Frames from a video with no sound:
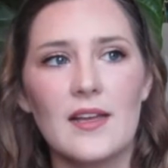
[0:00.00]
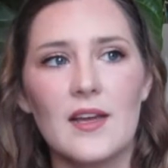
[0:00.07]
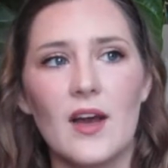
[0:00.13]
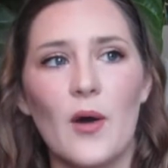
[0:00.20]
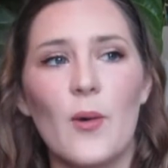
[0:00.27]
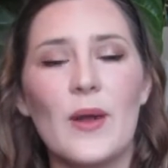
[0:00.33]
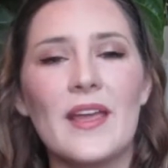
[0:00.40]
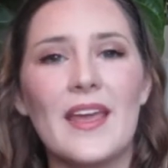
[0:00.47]

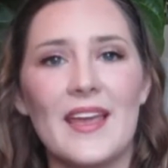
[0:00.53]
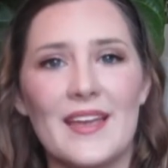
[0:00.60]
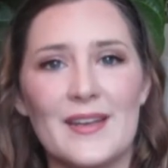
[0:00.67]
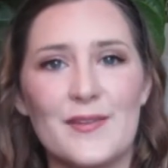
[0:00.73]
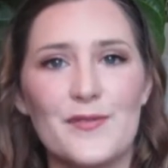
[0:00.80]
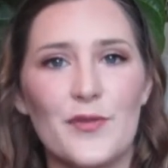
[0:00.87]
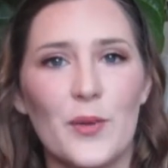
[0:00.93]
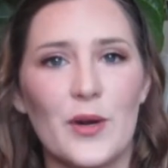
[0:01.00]
going
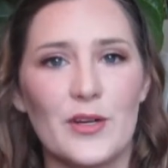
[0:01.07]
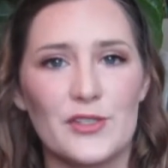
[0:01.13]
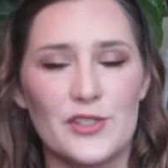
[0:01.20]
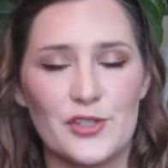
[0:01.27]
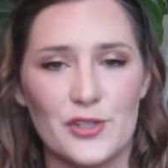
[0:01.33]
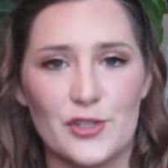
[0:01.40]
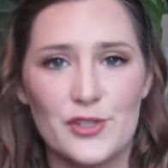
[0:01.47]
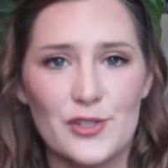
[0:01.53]
in for her
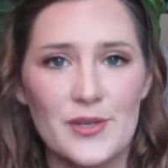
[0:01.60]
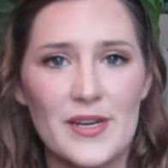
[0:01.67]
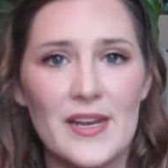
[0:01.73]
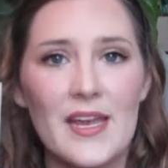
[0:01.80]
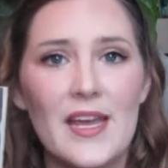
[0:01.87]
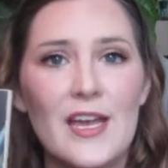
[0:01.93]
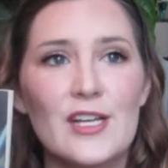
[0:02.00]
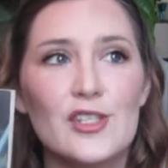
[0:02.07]

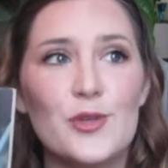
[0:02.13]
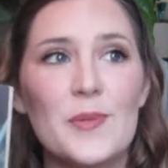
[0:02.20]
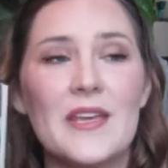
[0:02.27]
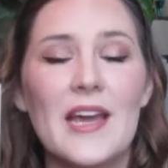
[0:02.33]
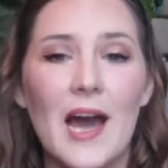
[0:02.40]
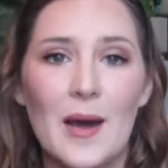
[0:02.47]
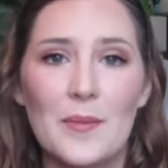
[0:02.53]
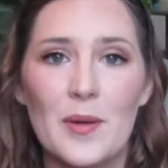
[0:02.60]
surgery to
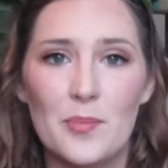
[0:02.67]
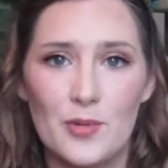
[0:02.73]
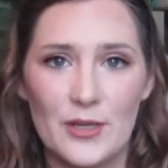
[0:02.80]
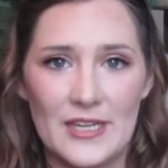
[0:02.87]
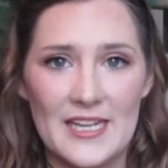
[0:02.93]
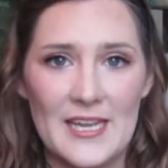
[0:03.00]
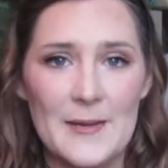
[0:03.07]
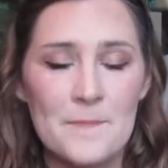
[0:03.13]
become a
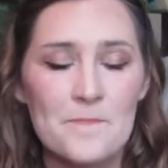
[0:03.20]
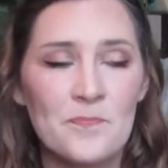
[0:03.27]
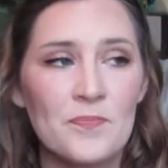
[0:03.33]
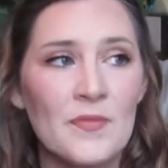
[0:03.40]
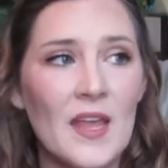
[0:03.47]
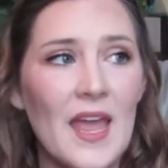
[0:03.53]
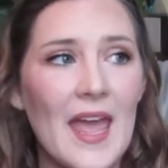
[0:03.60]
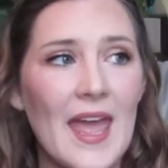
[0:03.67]
pretty,
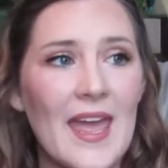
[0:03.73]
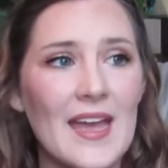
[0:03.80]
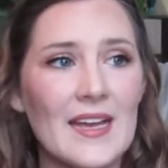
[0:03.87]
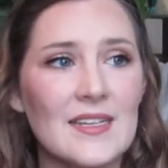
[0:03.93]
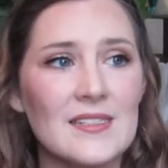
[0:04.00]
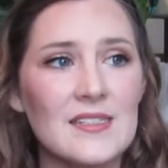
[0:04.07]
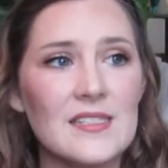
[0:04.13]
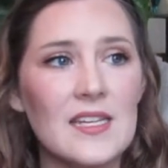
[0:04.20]

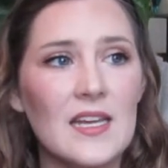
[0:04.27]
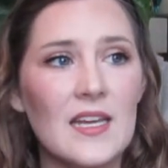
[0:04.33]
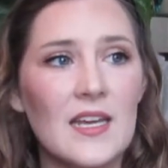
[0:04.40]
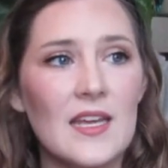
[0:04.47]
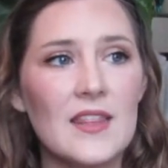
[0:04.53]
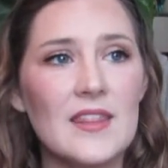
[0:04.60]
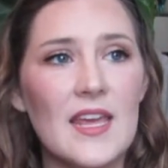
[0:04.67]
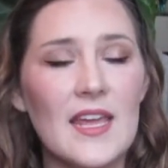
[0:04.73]
and
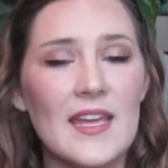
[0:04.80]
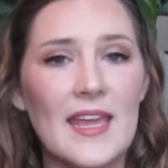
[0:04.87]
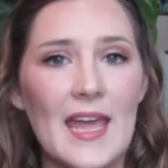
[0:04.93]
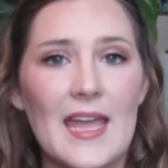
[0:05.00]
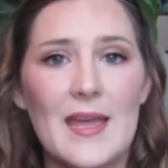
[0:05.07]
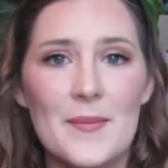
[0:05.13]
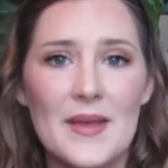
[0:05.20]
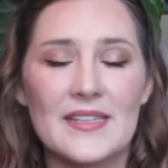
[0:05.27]
they
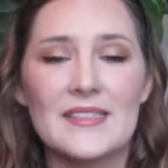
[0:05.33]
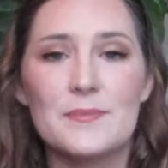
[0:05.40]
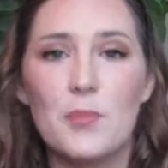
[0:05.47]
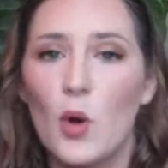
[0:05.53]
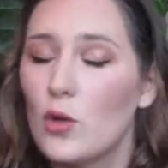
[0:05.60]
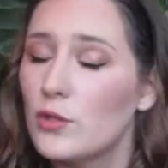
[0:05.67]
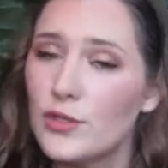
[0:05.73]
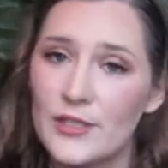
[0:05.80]
came and
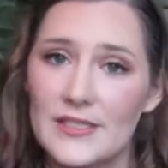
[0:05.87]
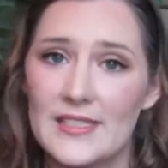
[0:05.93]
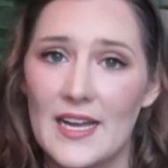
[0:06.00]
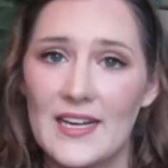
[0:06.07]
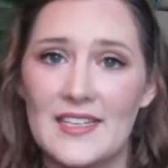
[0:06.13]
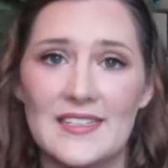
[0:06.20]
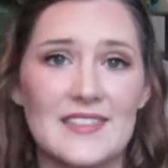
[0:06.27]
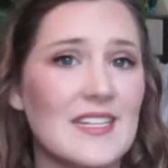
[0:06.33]
pulled her
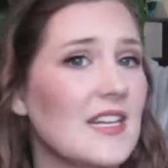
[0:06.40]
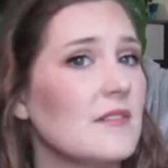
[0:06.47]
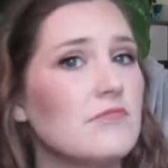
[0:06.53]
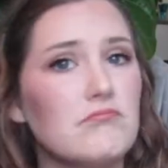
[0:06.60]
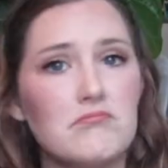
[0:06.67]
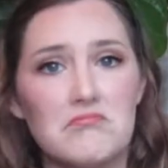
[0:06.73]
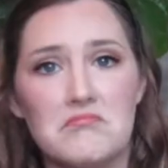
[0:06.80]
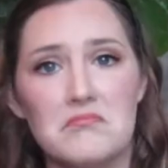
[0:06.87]
aside and said,
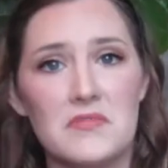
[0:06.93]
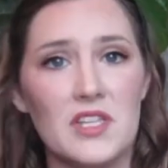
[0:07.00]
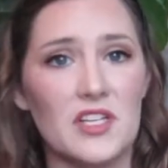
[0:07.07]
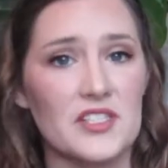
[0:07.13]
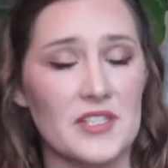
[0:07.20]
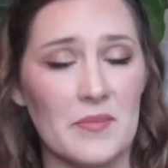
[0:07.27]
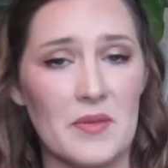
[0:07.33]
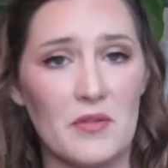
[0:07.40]

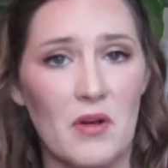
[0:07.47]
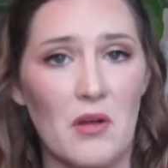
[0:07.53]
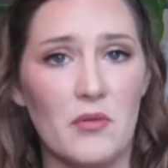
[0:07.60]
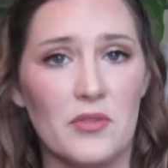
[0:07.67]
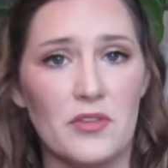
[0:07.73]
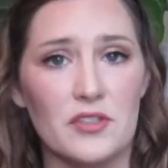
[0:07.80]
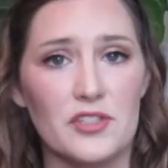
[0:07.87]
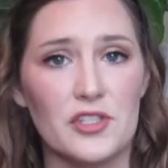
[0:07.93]
there's something wrong
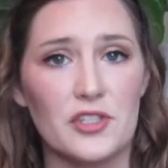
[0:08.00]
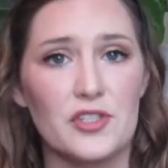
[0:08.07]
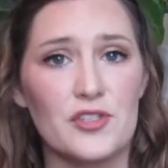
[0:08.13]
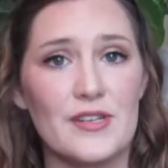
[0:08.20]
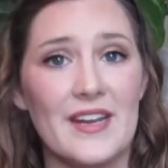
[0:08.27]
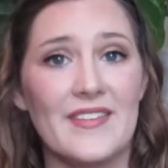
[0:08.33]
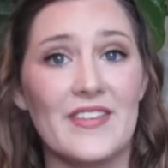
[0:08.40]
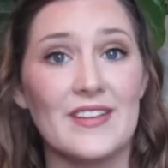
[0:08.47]
with your
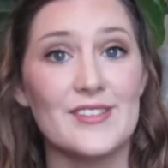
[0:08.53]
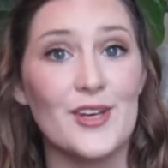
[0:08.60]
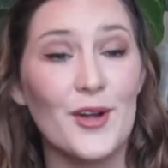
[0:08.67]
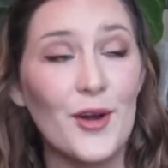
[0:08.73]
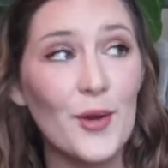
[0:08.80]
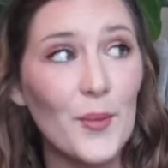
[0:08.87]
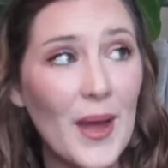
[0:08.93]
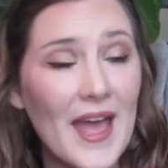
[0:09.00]
surgery, and they took
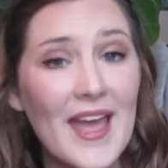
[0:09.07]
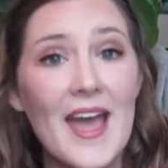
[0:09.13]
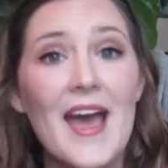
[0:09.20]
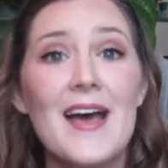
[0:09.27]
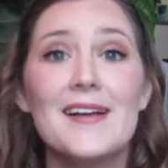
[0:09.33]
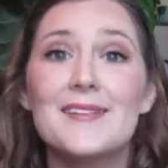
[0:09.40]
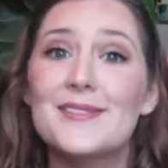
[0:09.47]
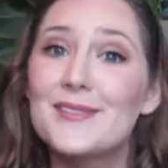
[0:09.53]
her away.
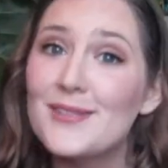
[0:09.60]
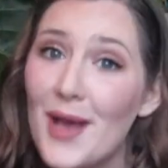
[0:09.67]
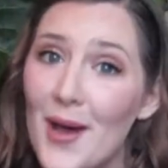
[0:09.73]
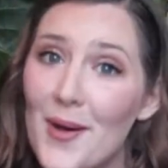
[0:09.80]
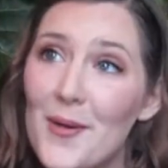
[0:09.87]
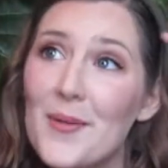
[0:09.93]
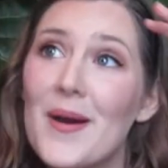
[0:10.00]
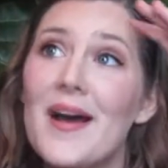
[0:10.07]

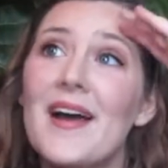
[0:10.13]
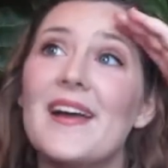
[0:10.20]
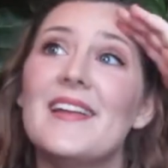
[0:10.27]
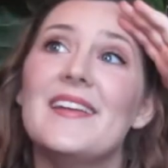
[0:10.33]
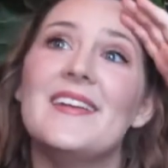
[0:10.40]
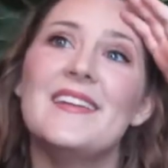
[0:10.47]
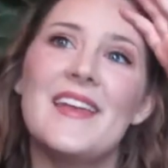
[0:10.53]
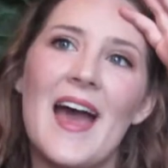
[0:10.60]
So
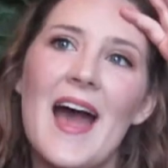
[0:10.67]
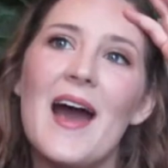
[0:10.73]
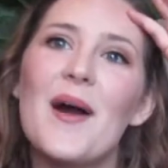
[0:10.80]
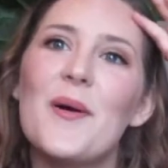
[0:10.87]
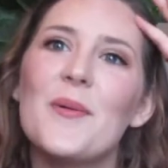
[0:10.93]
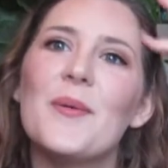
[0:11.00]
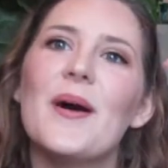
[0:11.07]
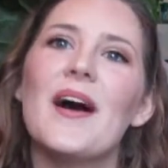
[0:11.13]

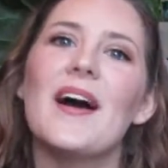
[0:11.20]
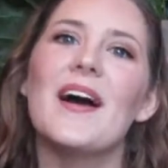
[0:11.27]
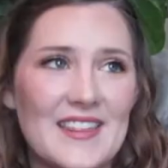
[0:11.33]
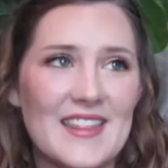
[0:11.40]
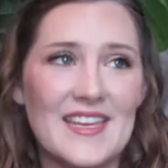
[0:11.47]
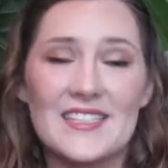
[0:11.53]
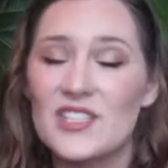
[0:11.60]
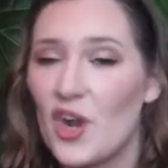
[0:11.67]
now
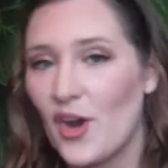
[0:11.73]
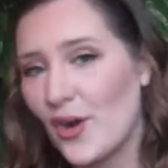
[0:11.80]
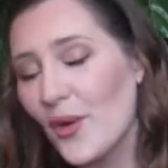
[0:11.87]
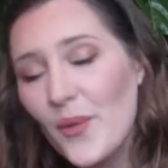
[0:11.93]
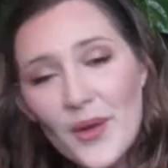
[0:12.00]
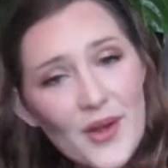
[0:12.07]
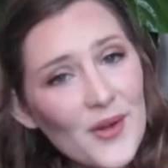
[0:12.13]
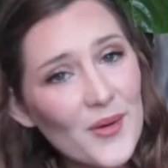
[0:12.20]
things aren't
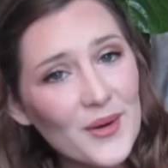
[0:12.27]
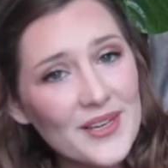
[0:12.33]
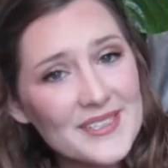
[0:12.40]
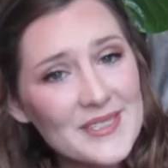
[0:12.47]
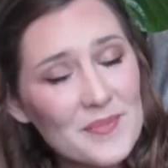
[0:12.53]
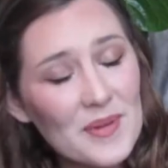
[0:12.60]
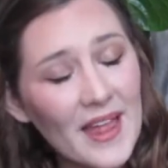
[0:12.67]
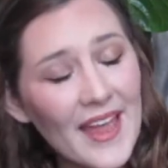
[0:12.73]
going according
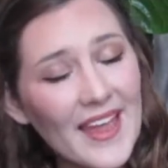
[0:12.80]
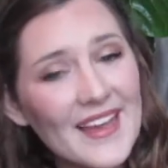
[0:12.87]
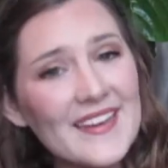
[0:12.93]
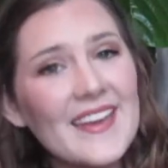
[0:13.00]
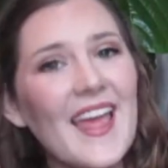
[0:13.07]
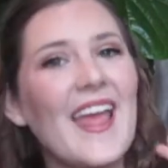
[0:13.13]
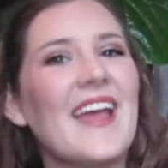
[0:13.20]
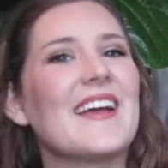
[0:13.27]
to
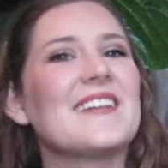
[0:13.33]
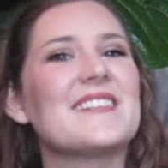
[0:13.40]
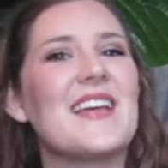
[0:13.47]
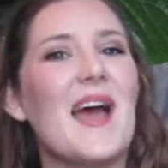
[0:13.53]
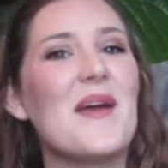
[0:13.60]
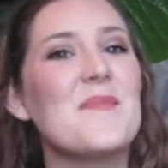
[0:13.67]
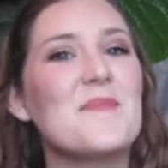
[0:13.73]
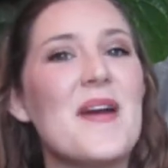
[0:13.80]
plan, and
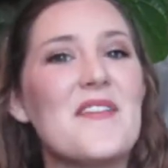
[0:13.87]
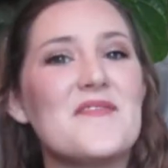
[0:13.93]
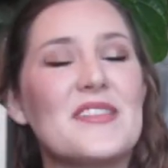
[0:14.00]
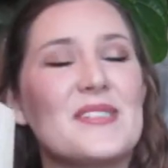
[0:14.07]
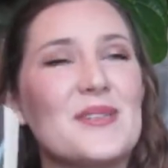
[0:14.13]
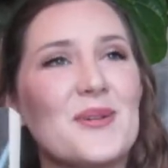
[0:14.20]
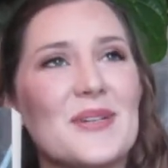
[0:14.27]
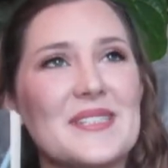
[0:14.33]
I'm
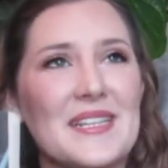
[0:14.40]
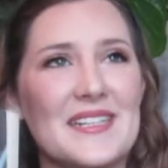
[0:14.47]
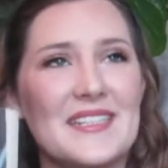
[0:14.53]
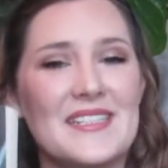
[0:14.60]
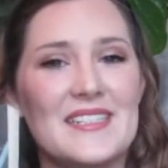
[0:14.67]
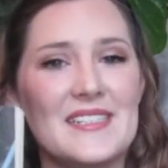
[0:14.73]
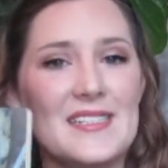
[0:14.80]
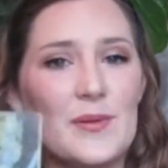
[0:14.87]
so
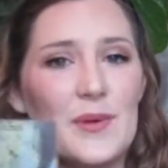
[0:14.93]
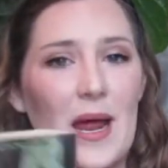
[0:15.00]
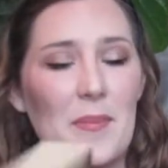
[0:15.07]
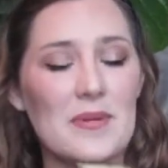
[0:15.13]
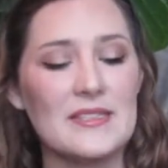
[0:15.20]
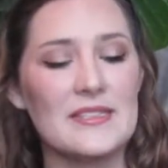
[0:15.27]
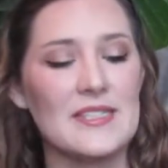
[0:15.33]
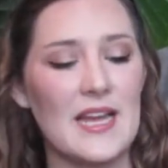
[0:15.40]
excited to see what
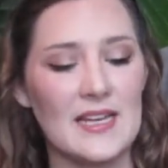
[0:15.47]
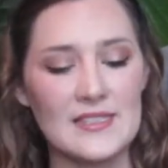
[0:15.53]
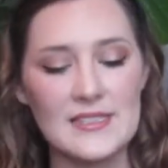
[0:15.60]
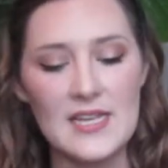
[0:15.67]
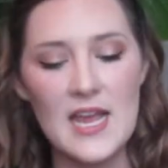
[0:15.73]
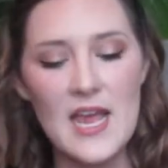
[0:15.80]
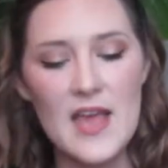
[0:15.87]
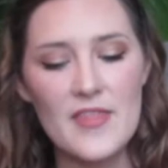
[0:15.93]
happens
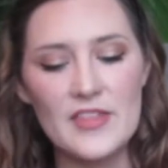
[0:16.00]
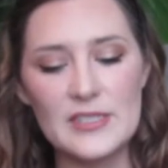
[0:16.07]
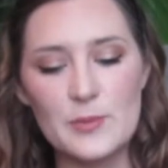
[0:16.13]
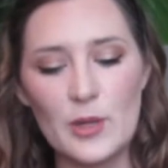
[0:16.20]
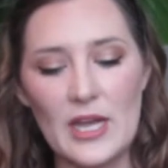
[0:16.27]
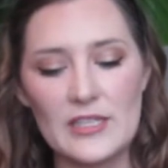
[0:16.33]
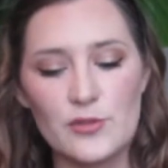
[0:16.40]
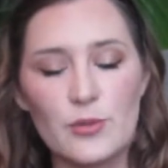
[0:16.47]
next. This
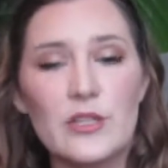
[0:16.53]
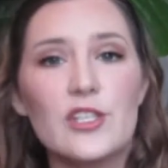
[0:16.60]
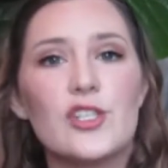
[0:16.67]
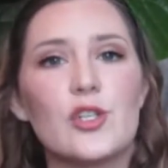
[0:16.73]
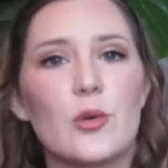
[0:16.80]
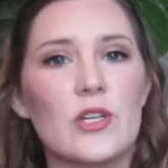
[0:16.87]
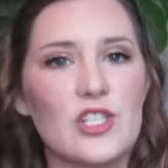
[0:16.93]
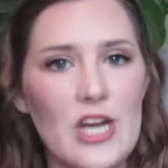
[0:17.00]
book has really
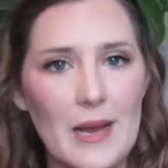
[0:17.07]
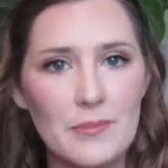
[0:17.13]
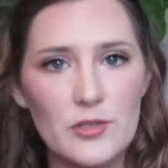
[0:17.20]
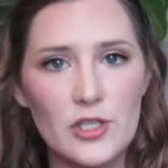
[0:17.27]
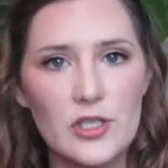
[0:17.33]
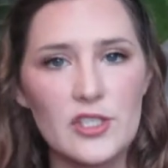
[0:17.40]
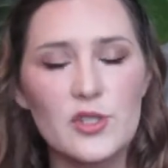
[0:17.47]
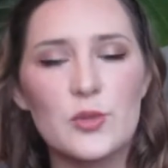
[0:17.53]
short
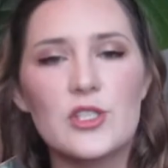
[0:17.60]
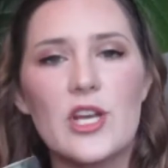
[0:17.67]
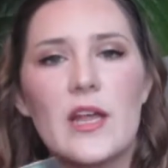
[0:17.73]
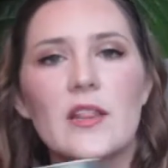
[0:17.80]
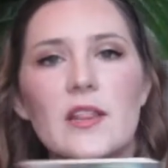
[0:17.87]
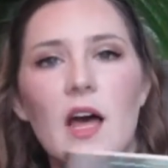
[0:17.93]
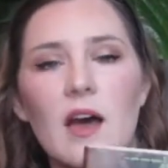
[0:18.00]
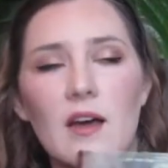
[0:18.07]
chapters, which I
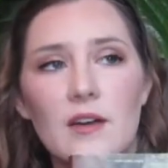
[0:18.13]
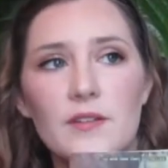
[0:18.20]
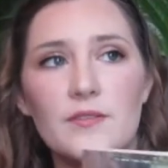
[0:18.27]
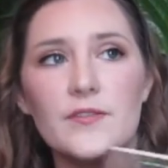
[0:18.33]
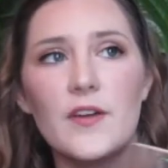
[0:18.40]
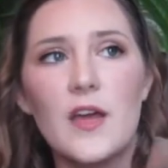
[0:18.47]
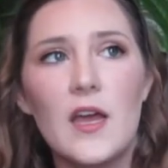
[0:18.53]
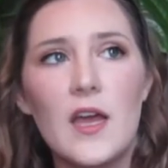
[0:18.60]
love.